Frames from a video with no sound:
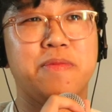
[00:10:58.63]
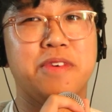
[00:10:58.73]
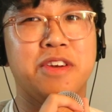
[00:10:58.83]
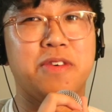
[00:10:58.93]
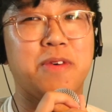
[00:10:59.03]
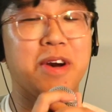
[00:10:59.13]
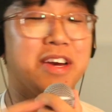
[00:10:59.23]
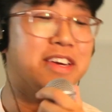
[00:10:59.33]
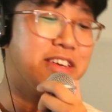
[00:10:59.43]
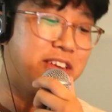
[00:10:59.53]
in a
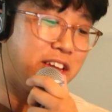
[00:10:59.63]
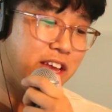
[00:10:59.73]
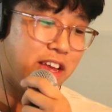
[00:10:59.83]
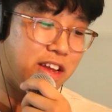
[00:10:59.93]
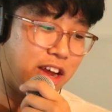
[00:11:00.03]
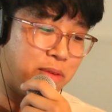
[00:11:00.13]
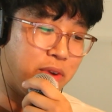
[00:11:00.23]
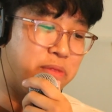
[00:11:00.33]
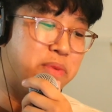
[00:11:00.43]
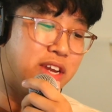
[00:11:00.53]
way.
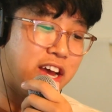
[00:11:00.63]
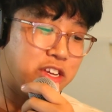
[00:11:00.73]
I've been asked